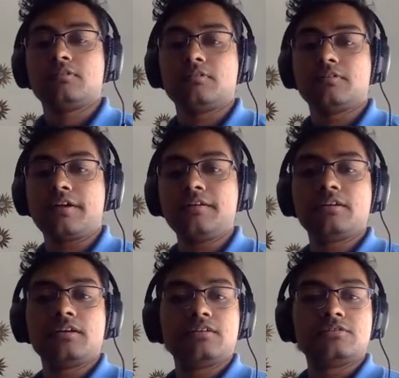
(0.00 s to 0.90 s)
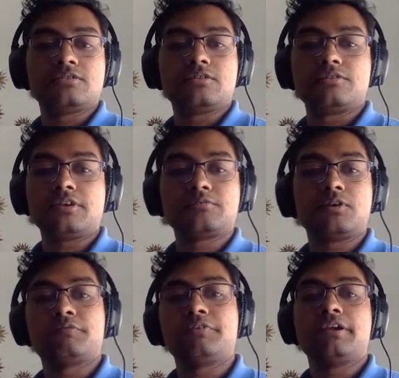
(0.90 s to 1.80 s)
Okay, so 6
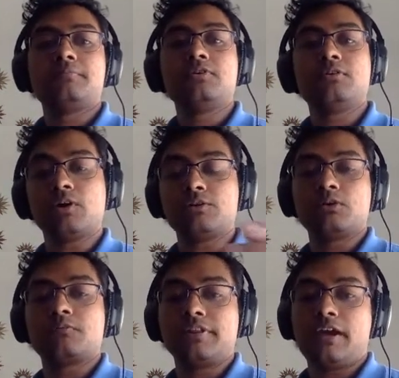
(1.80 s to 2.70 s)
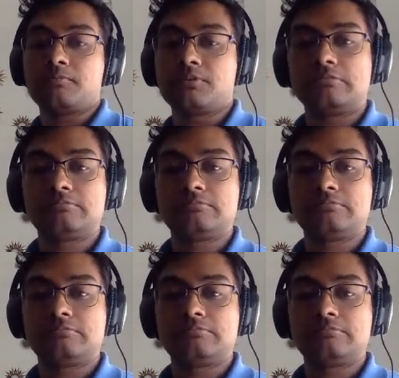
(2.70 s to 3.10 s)
rows for the input, 1 row for the output.